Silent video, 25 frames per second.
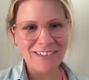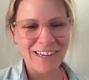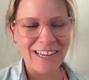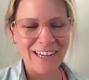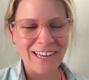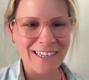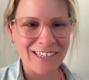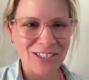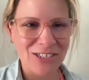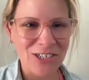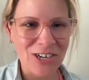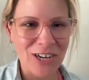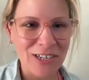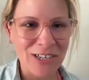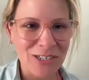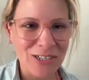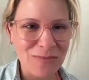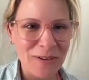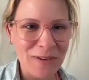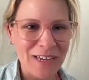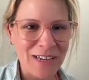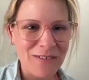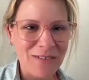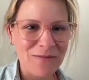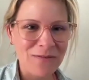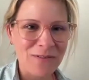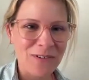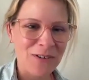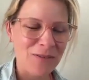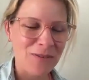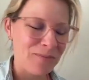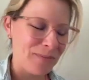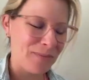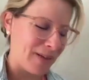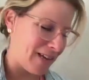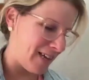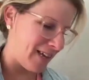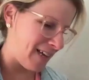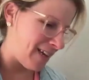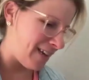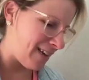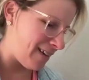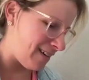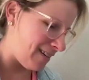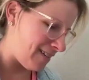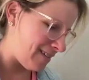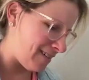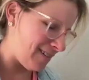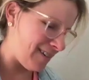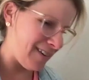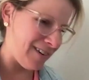They're going to judge me for being,